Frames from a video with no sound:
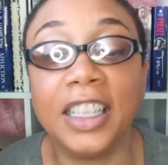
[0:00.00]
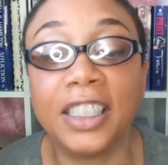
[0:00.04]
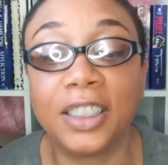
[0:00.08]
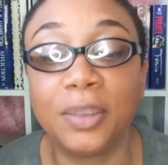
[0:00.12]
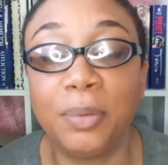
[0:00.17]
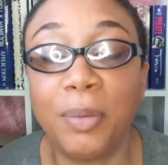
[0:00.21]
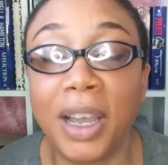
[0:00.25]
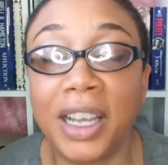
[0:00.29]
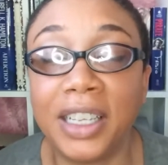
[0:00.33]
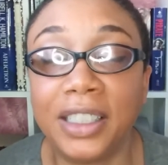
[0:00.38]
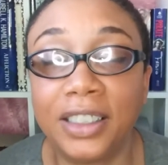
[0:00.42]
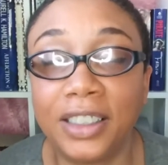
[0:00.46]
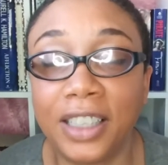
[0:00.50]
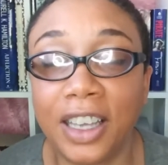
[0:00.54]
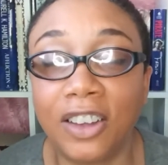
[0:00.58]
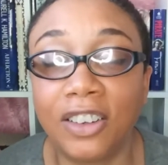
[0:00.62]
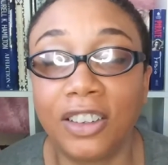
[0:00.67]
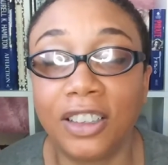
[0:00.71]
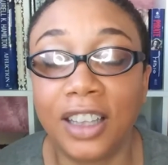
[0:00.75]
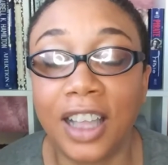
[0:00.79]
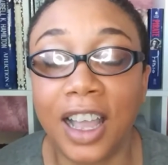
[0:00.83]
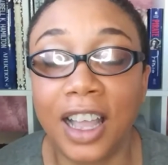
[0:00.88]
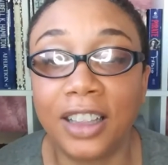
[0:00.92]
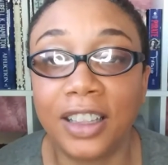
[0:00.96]
might
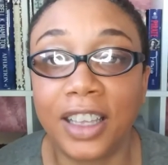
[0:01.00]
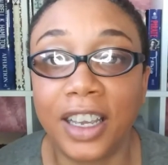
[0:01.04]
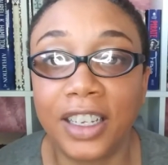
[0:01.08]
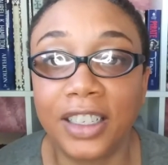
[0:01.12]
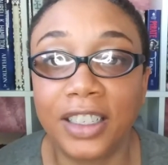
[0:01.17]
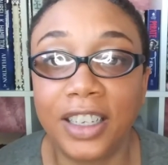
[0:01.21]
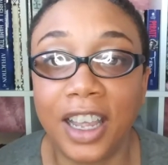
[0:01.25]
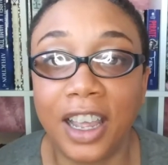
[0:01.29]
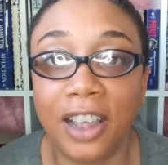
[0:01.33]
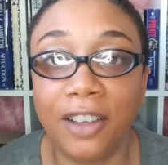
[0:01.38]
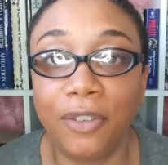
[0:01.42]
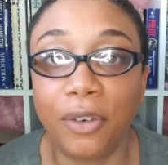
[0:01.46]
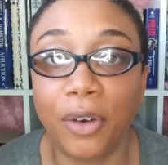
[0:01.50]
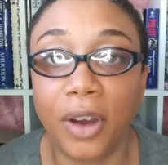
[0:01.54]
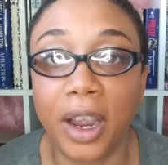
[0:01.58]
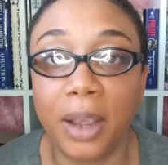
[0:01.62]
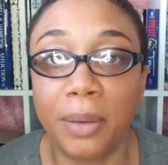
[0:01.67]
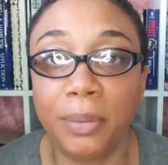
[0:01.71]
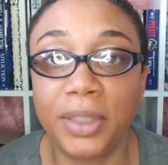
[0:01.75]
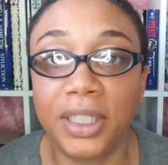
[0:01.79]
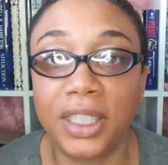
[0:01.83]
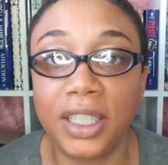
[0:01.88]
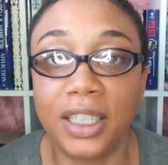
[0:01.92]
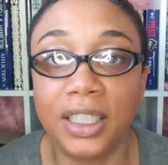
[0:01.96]
sound a lot like Dave
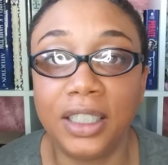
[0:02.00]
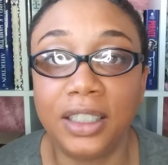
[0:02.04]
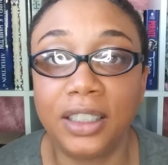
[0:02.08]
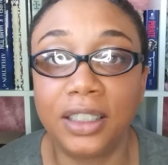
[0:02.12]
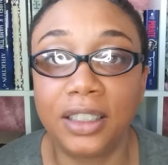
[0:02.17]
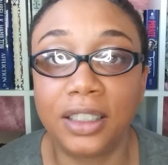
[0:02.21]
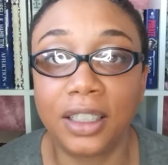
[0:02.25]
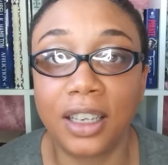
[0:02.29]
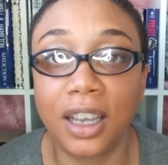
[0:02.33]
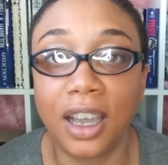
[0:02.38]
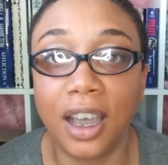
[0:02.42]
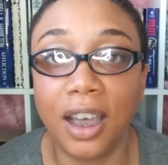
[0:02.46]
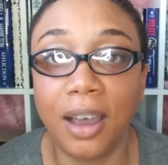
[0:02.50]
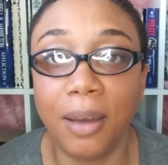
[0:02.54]
Ramsey's